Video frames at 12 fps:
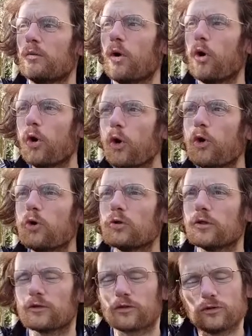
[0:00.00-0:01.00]
were
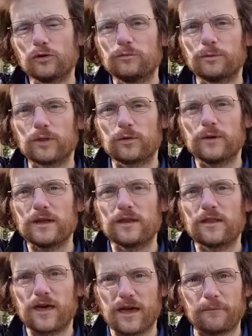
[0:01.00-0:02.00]
all that stood
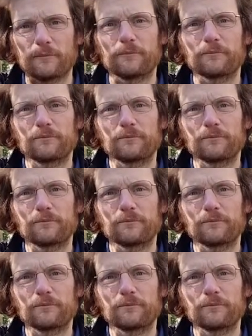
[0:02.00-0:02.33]
between them